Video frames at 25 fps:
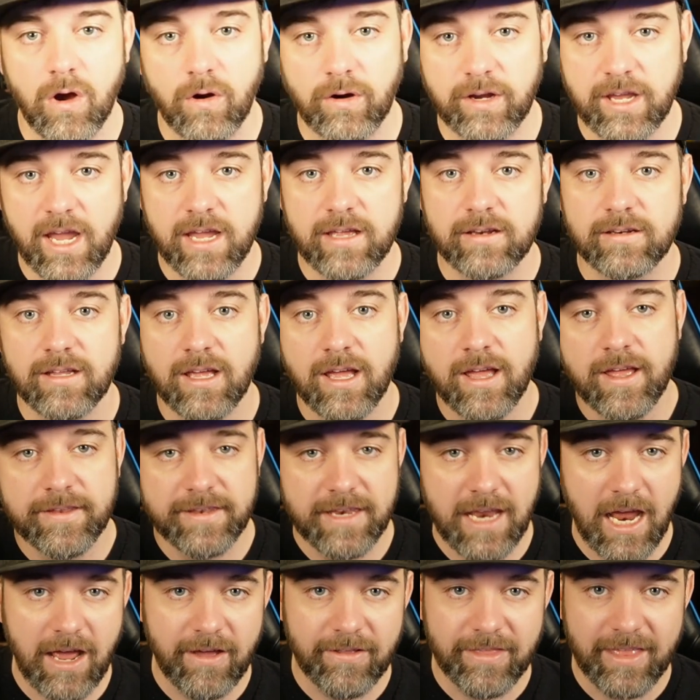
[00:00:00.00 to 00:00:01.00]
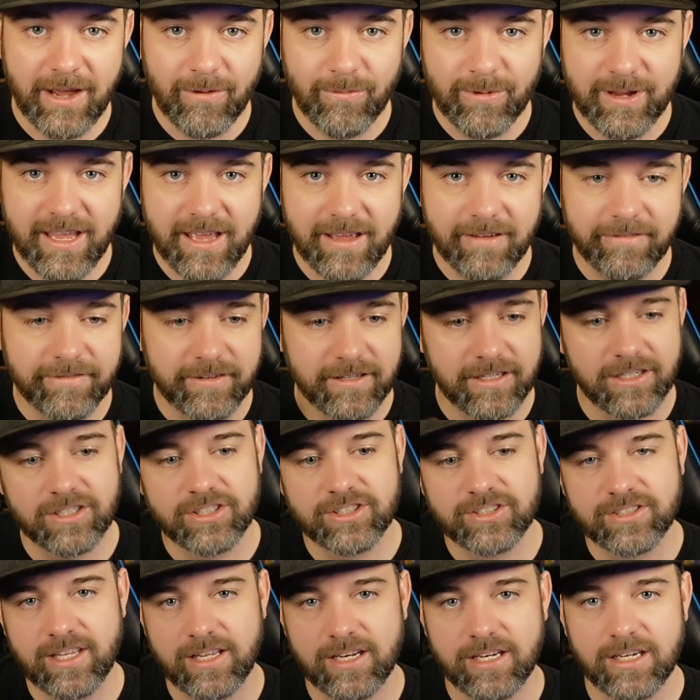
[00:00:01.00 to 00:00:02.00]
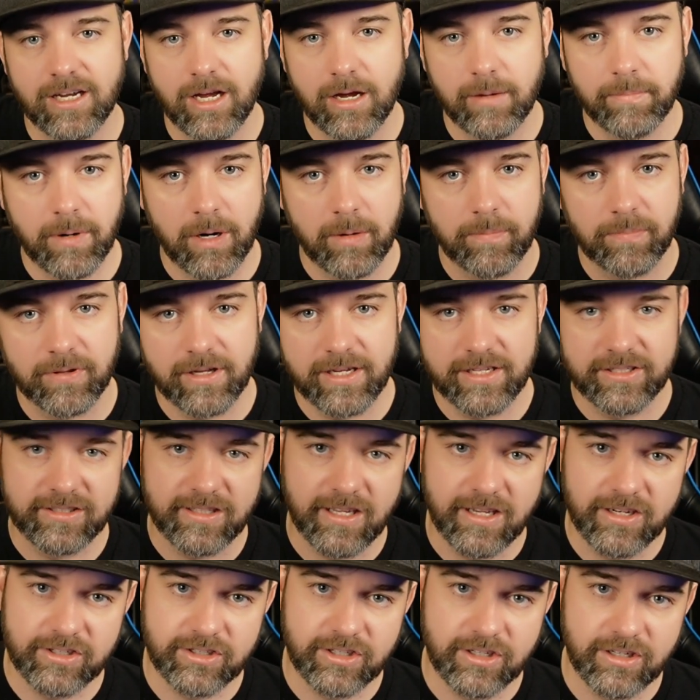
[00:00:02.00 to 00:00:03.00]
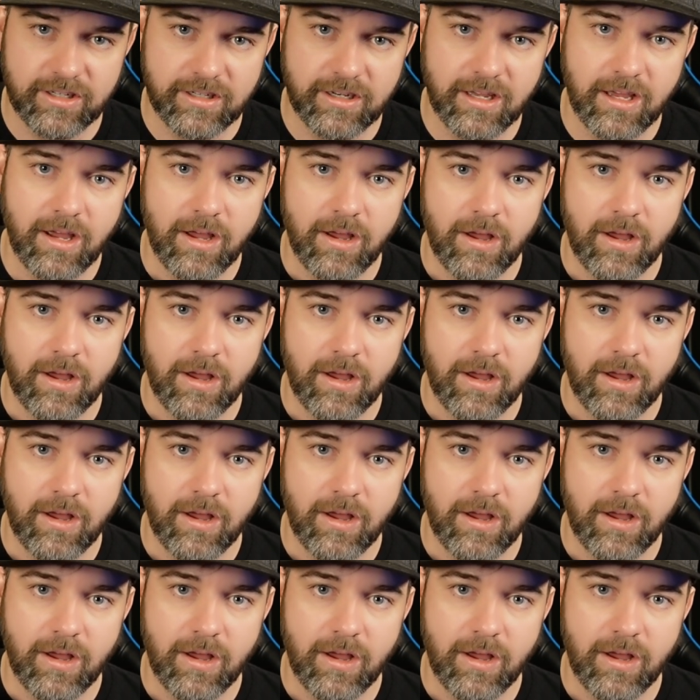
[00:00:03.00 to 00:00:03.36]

Okay, now that we have finished setting up our PlayStation